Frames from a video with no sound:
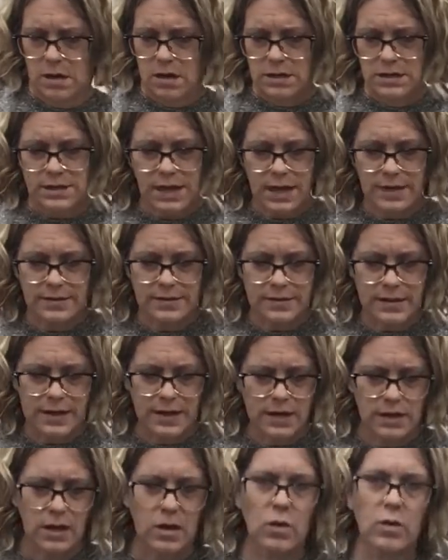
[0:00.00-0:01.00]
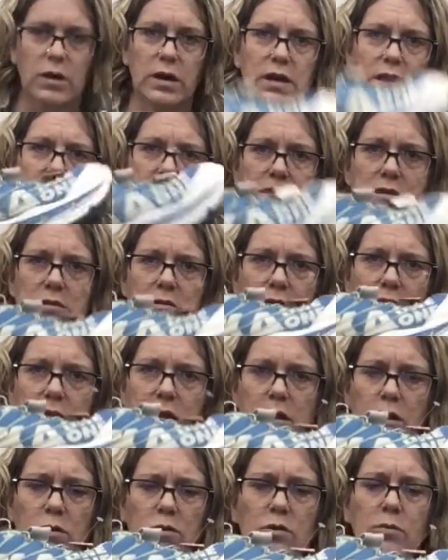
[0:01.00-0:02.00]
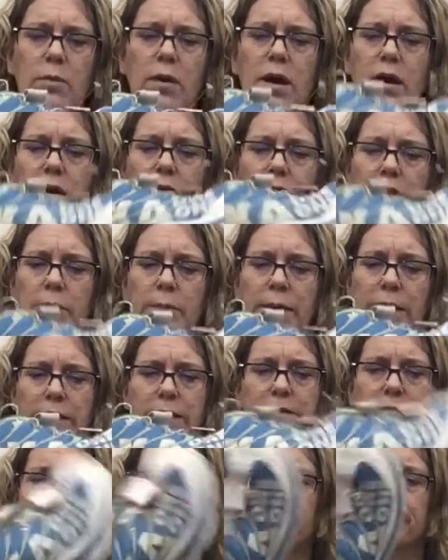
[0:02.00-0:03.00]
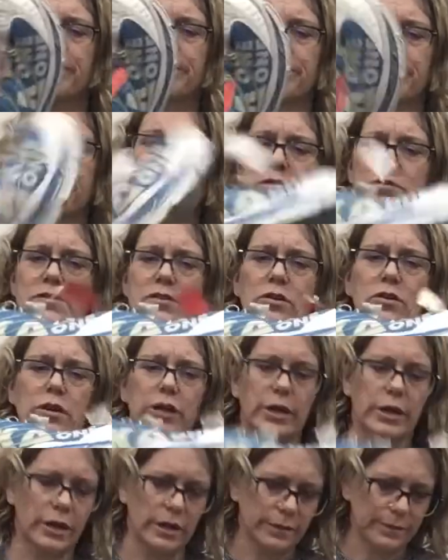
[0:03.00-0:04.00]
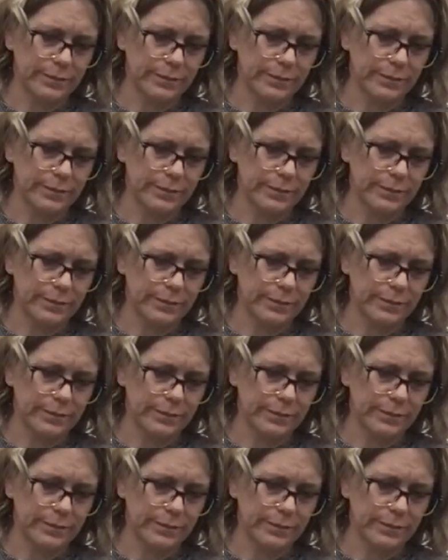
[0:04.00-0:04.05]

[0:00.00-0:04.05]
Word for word: Size 10 Hokas. They're a little older model, but they're still good.